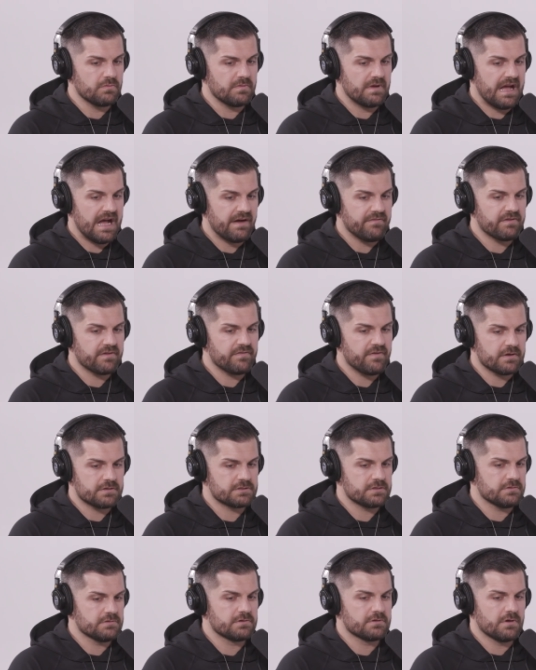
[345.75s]
having foster
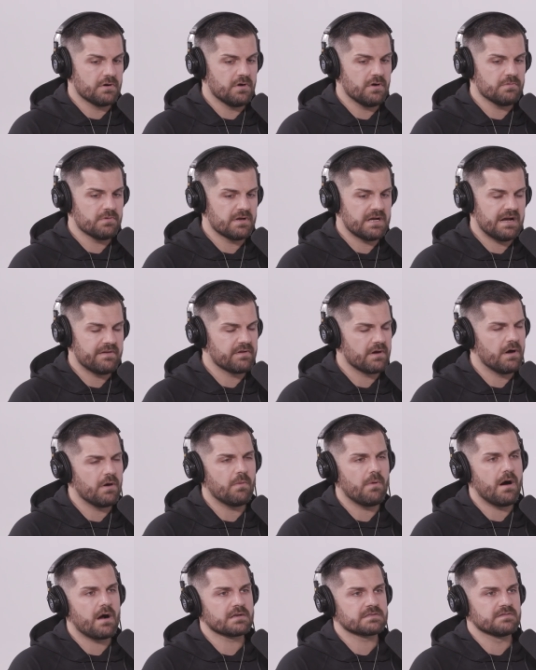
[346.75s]
children in your home, you're having all
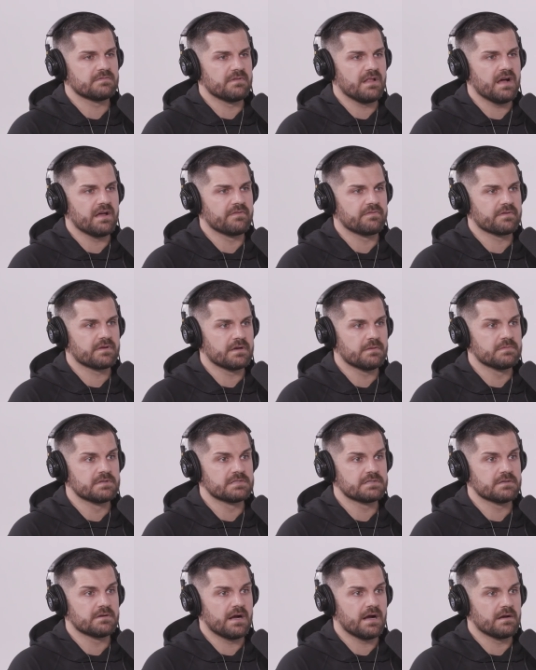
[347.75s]
walks of life come
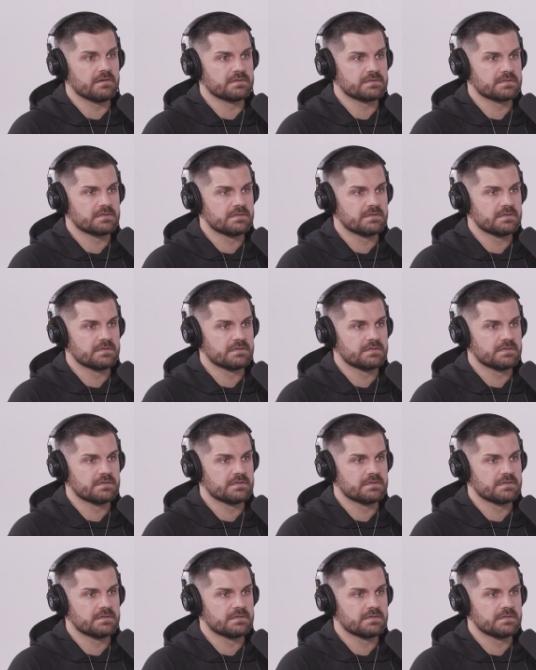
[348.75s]
into your house.